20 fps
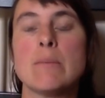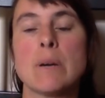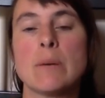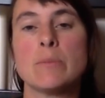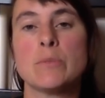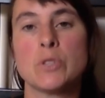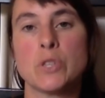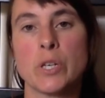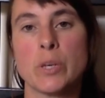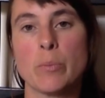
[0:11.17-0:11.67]

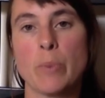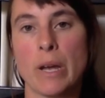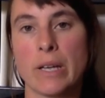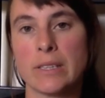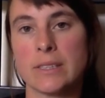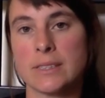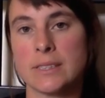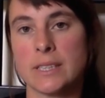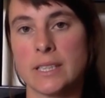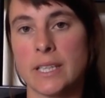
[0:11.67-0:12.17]
mums during
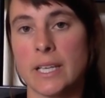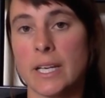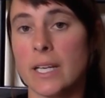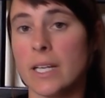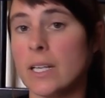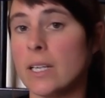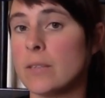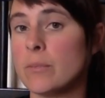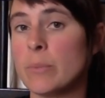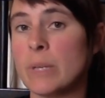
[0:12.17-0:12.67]
pregnancy
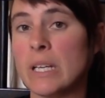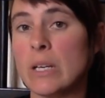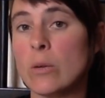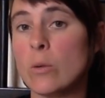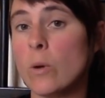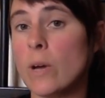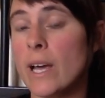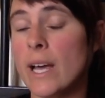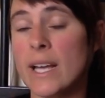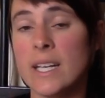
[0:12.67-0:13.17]
and can be
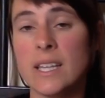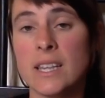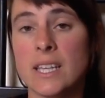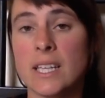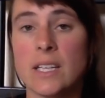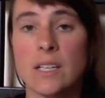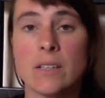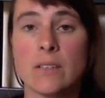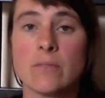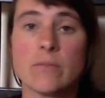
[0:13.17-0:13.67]
quite
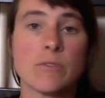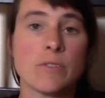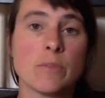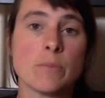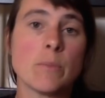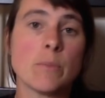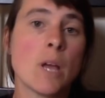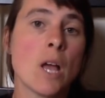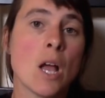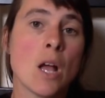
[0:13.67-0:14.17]
anything
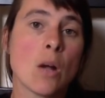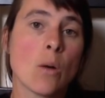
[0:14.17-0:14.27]
from